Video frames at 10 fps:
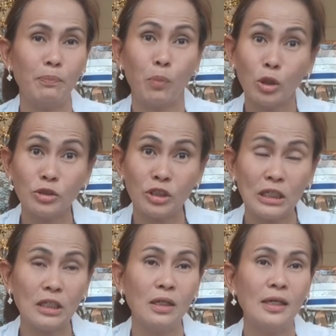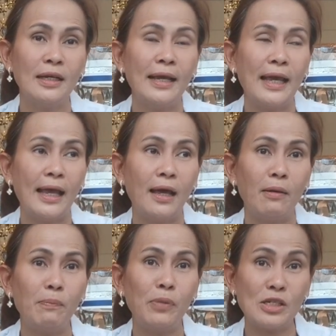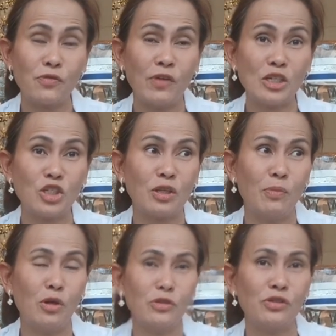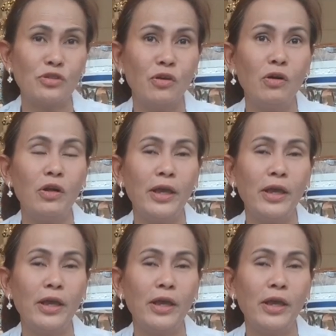poultry plus vegetables. No?